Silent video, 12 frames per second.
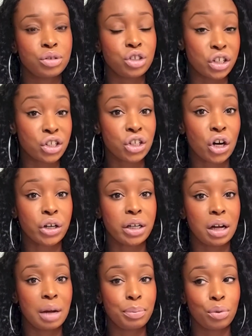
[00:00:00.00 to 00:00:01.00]
just
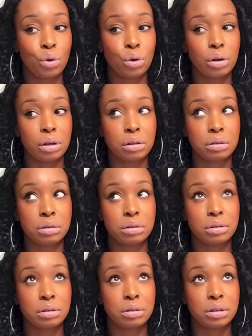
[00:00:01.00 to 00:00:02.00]
starting up, or
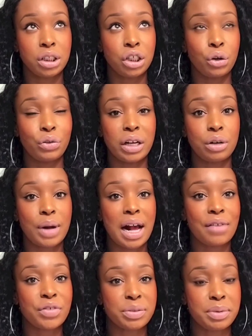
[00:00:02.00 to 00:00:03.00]
you know, they don't
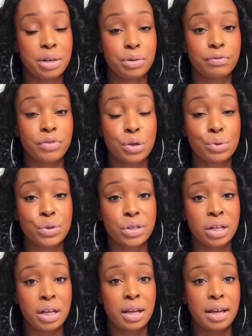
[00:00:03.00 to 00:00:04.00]
have as many reviews
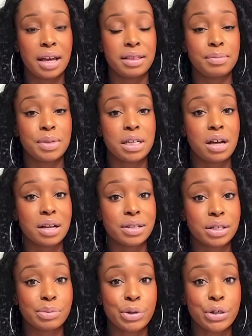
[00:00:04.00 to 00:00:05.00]
and that many
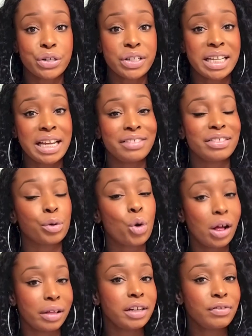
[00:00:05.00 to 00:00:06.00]
customers, the
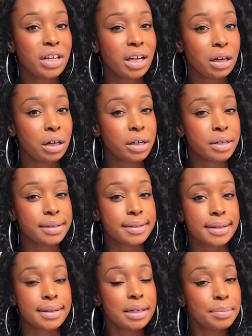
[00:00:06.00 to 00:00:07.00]
quality of the hair is
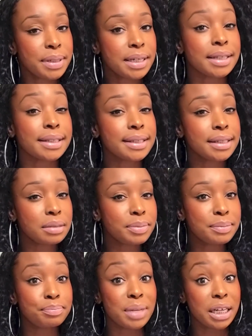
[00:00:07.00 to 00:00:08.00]
gonna be a little
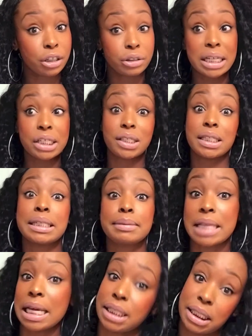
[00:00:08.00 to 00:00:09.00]
bit better. That's
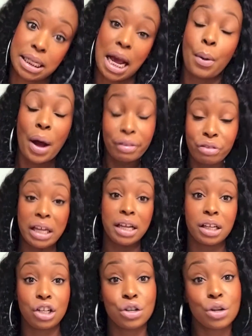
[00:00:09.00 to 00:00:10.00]
just how I
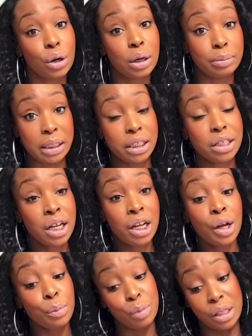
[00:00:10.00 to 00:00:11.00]
think, you know what I mean?
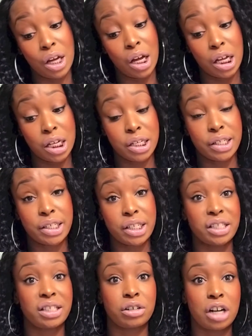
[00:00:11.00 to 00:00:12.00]
Because
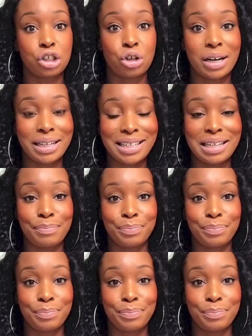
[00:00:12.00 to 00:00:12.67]
they're not trying to